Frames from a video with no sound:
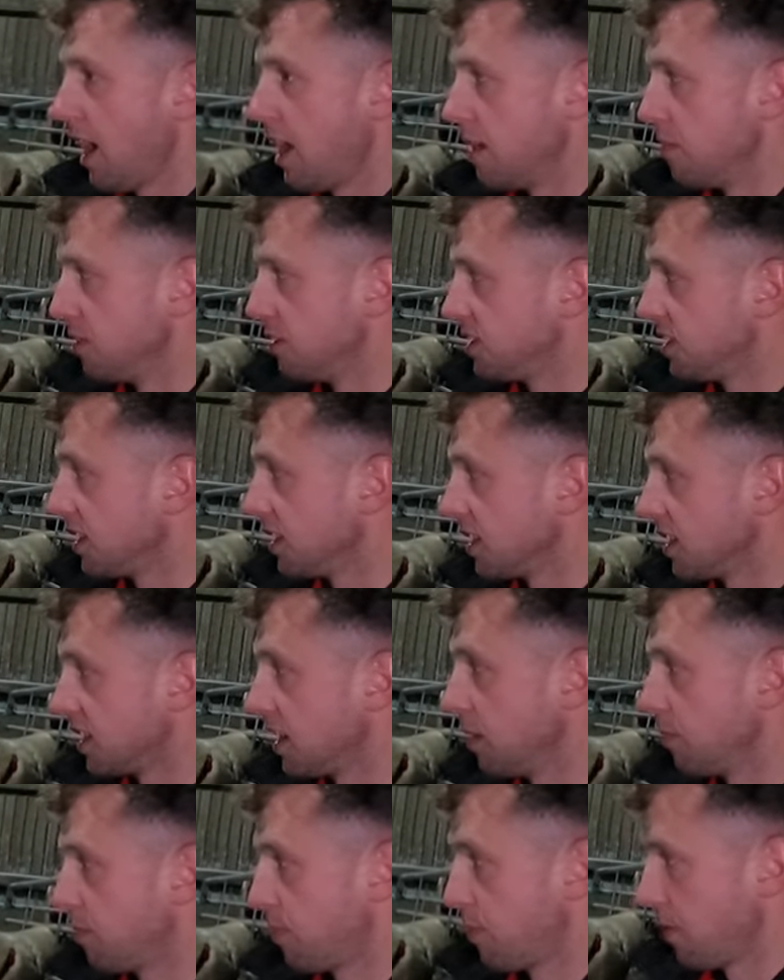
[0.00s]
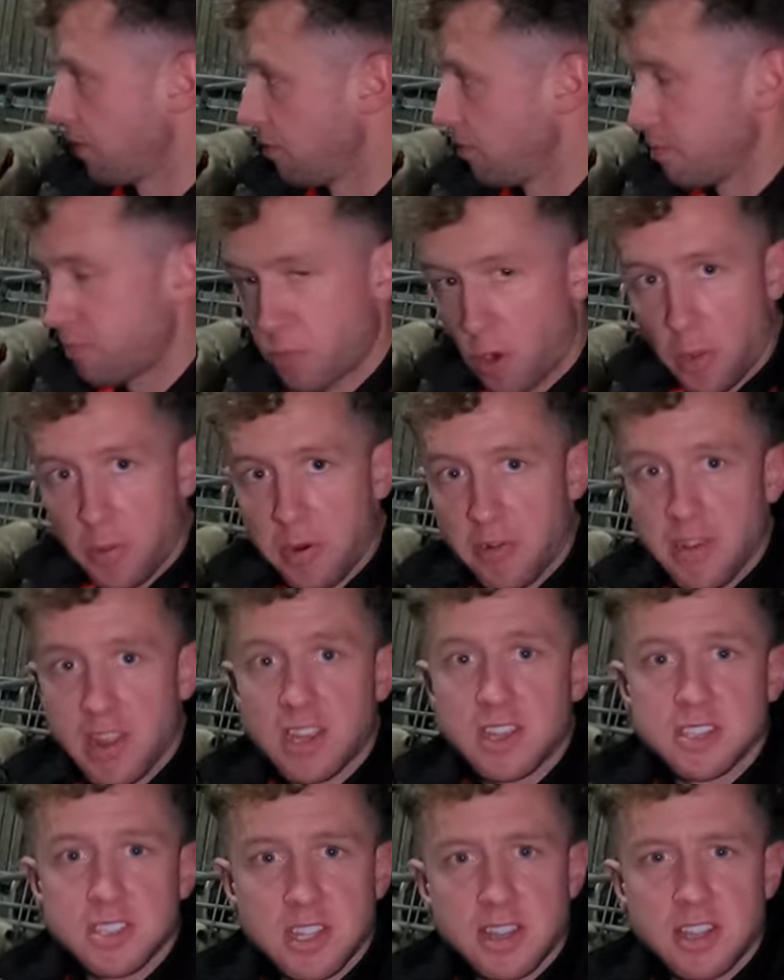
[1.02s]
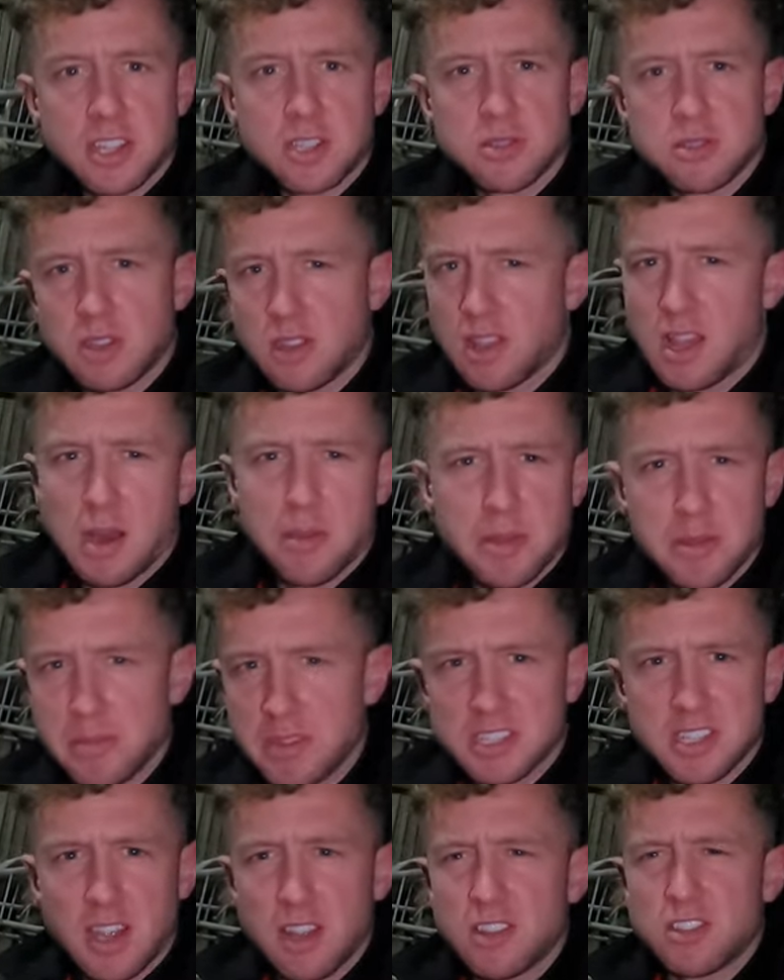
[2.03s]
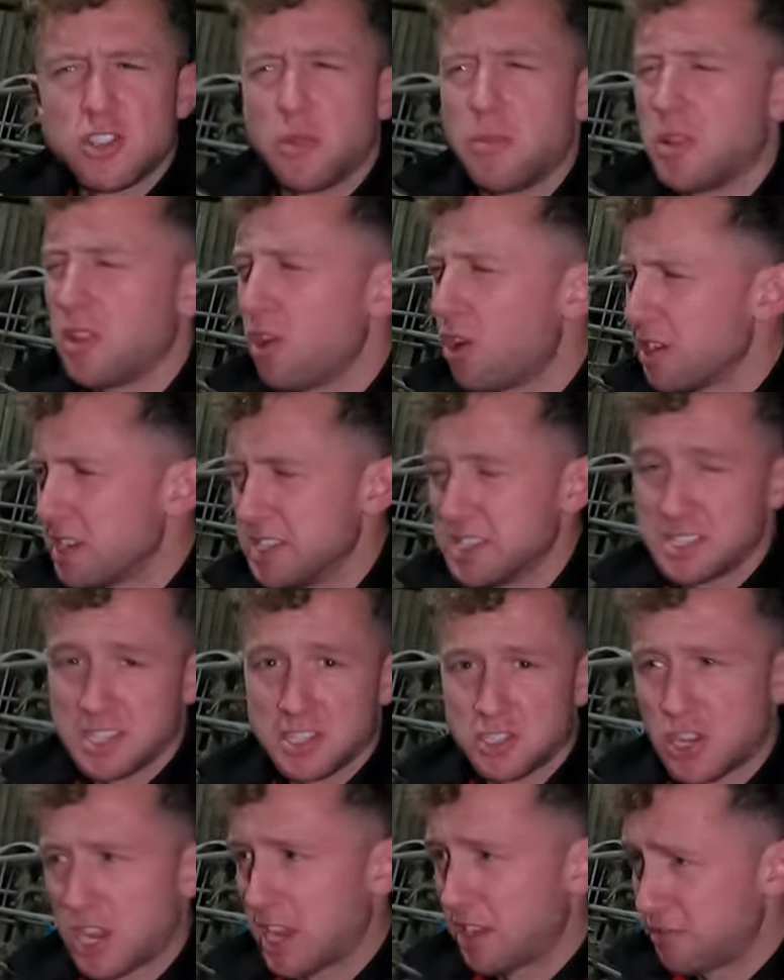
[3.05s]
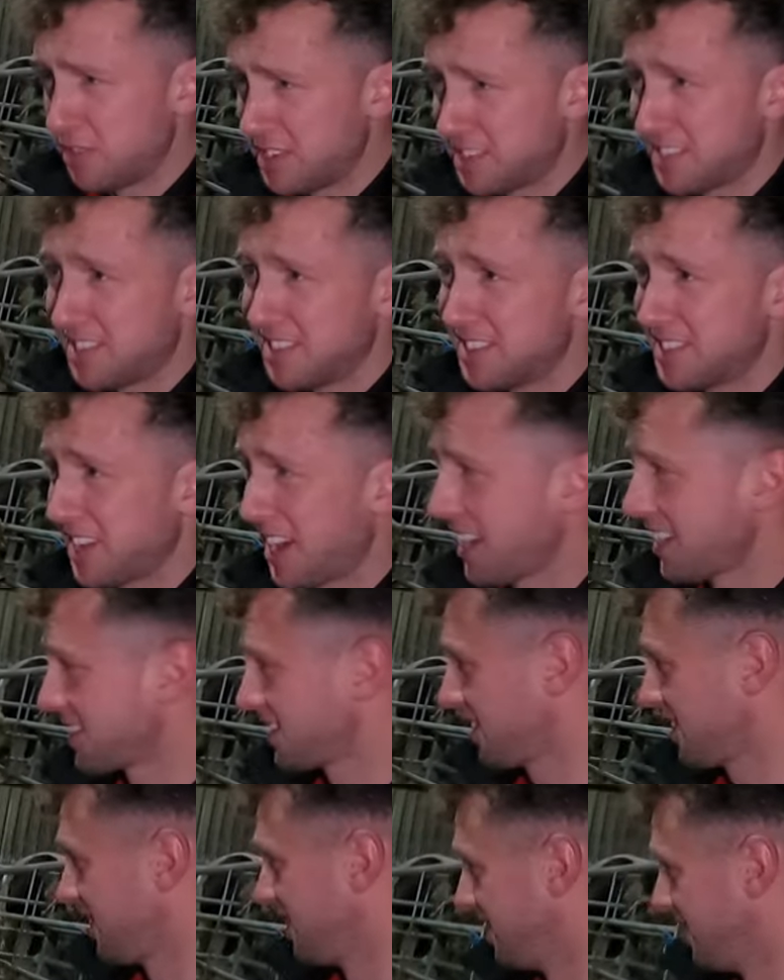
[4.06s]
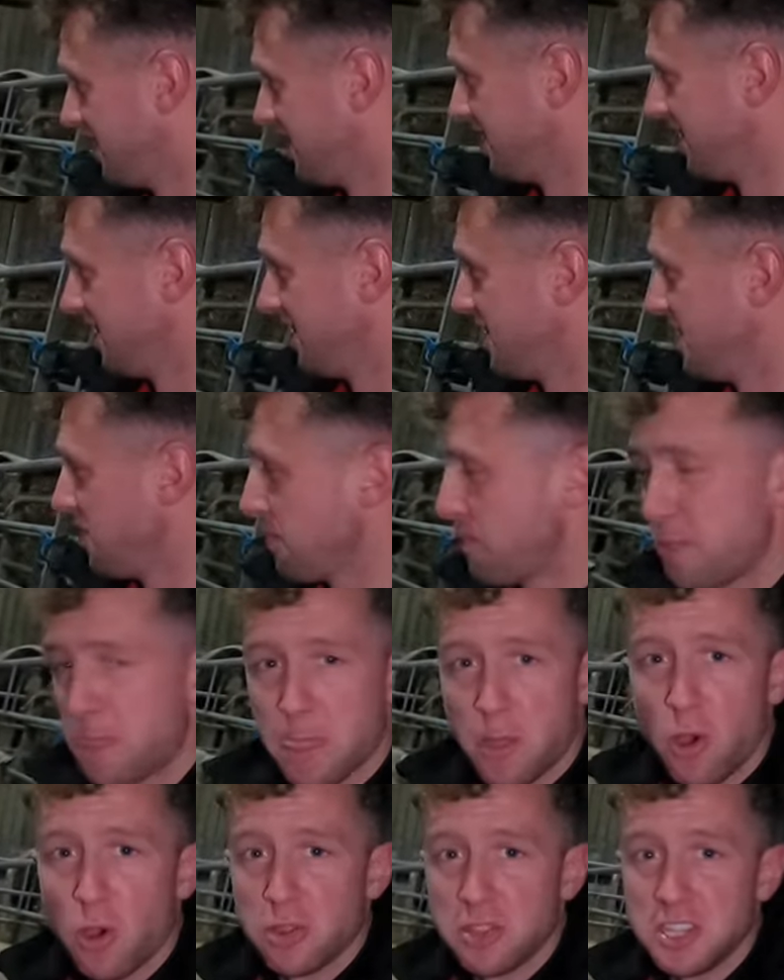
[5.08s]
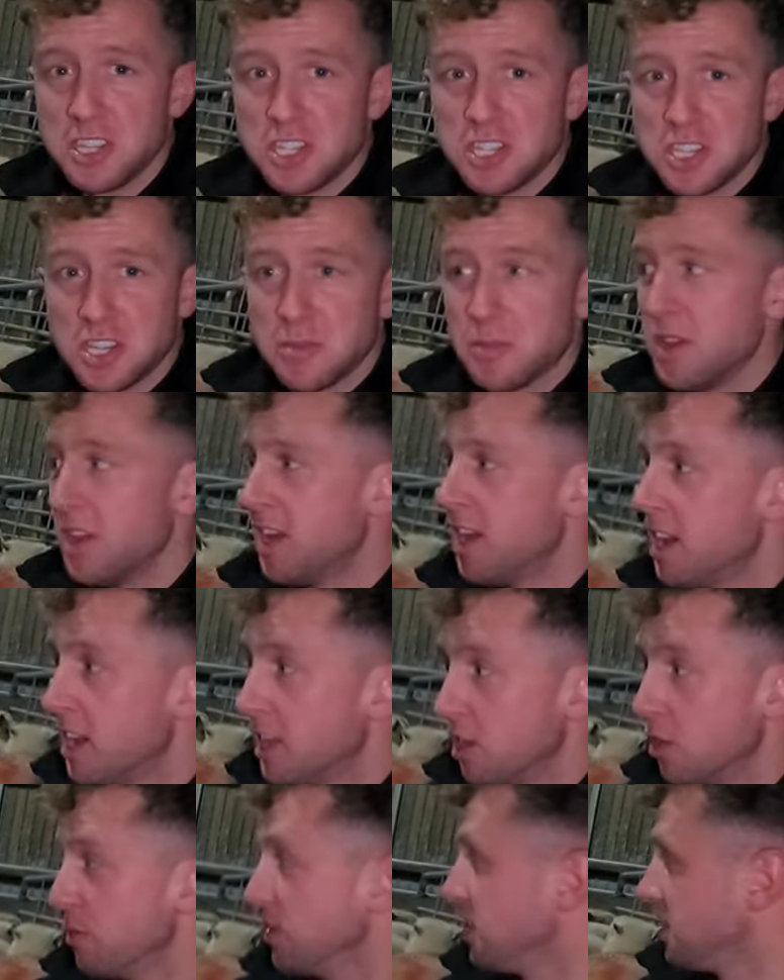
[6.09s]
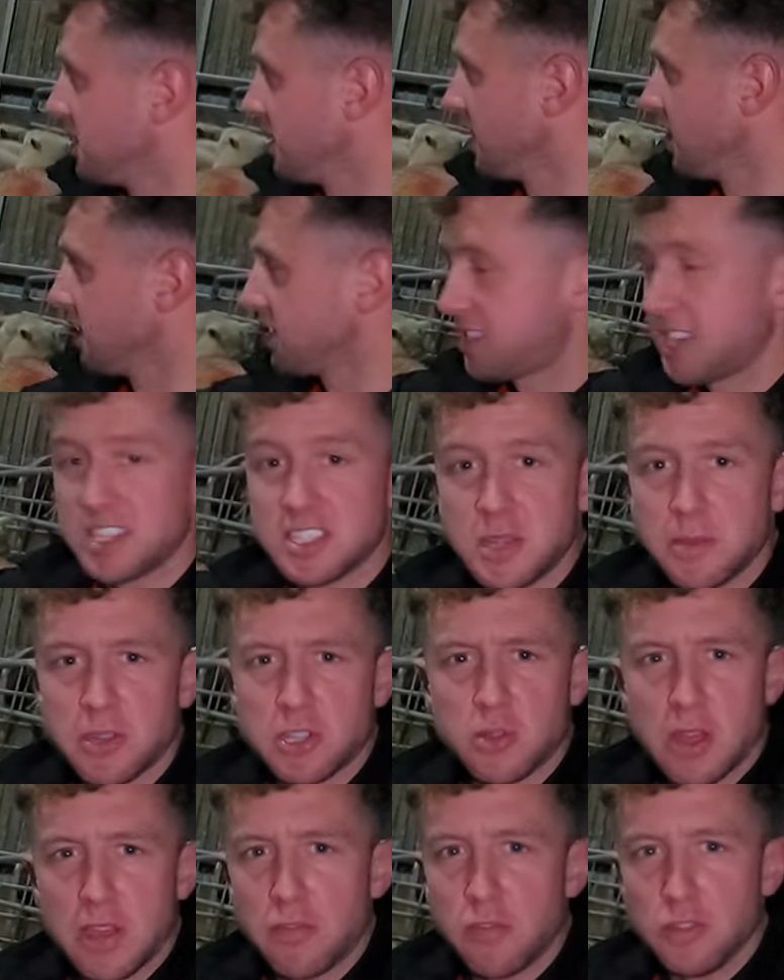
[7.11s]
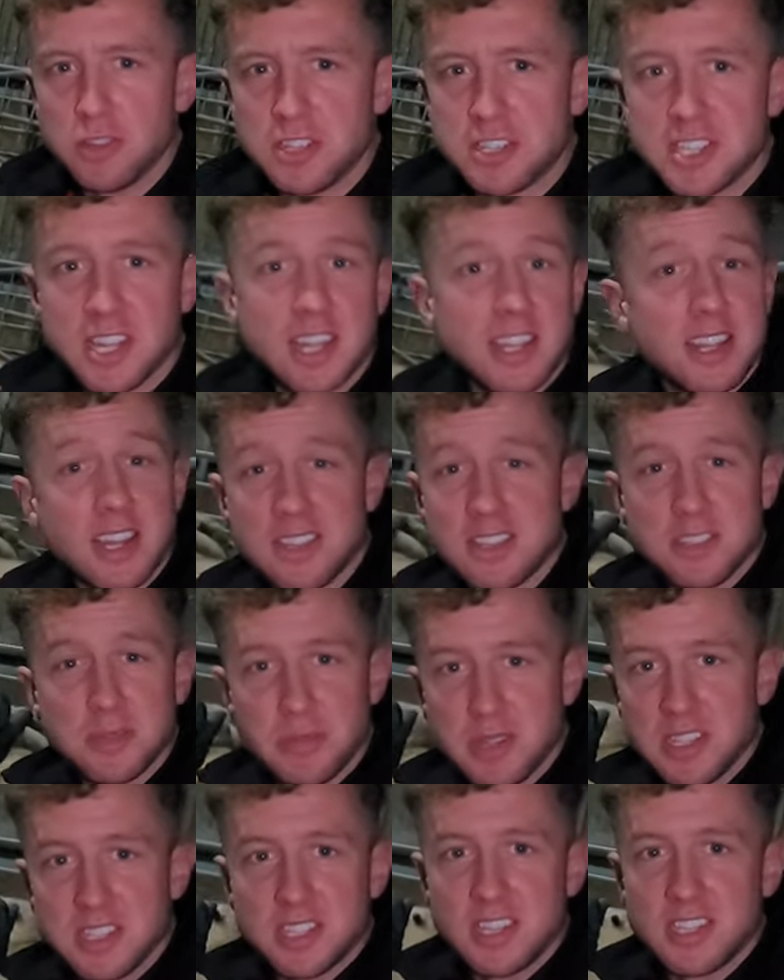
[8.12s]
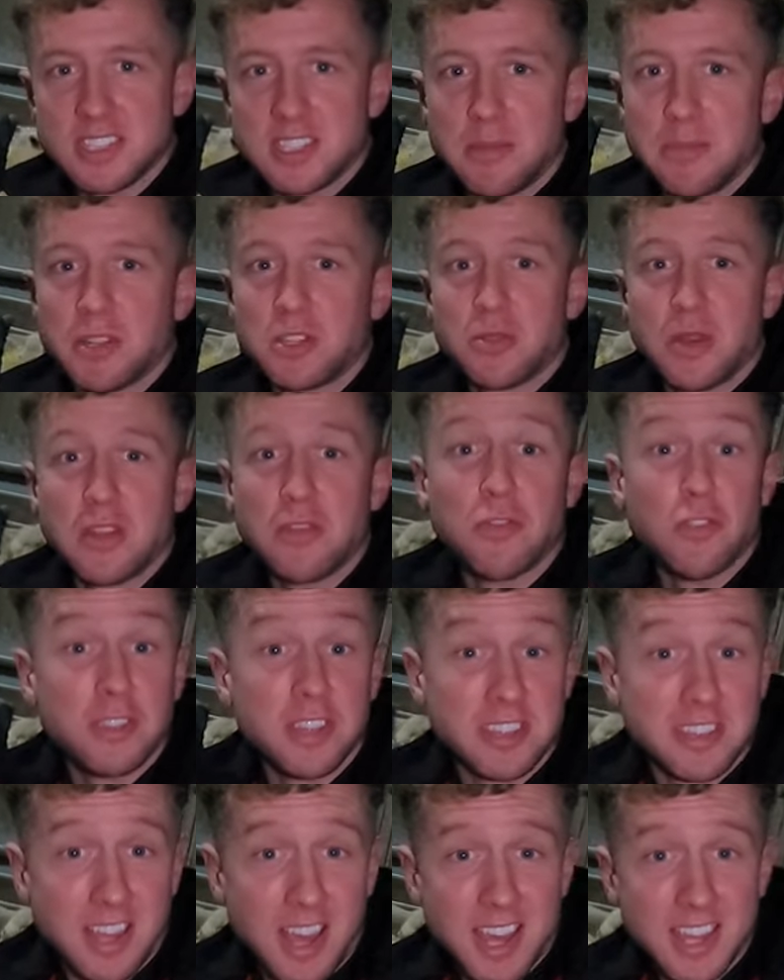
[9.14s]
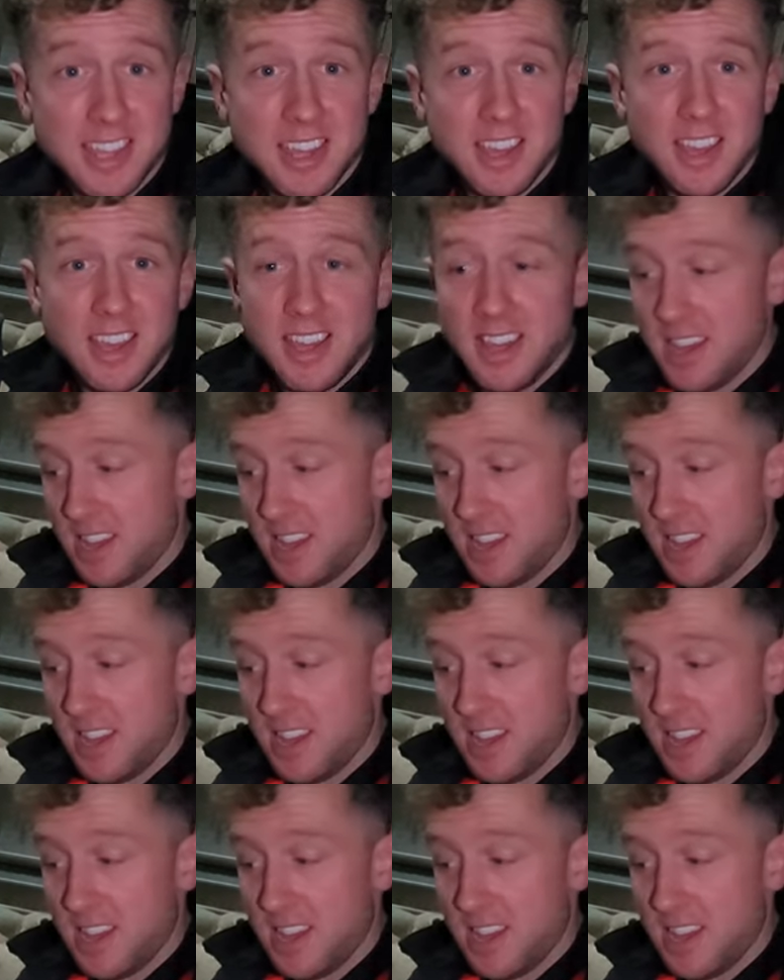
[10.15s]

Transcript: And it means he can keep proper records of things in the lamb, and it makes the job a lot easier on trying to read the tags on these sheep. Now, when you see it says number 24 on the side, that doesn't mean it says number 24 on the tag.